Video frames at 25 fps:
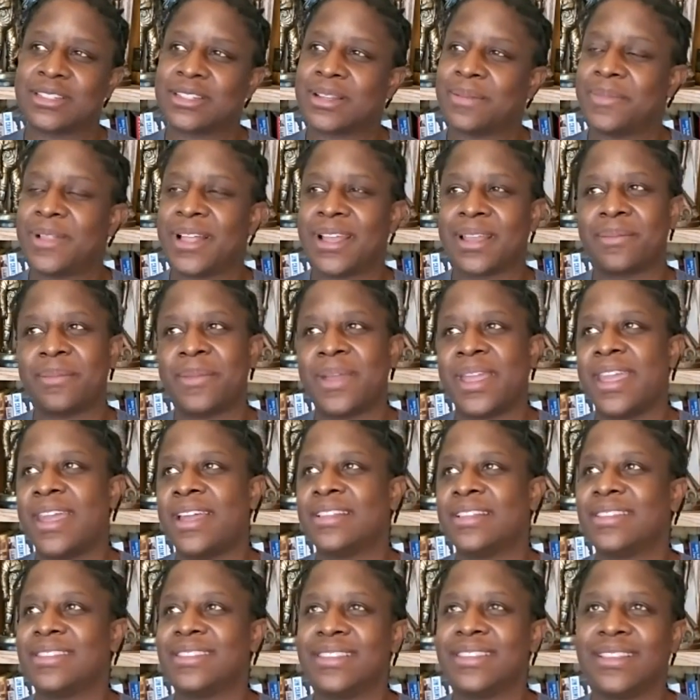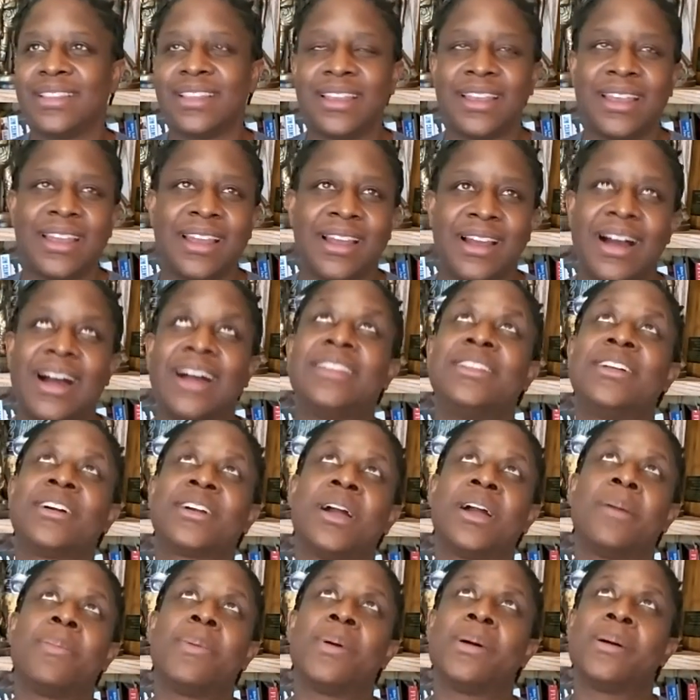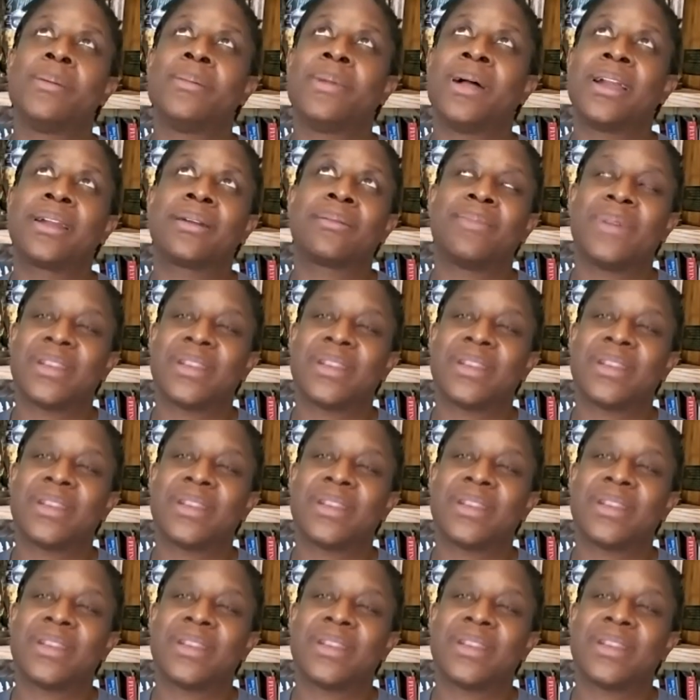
I'm like, man, I look up and I'm like,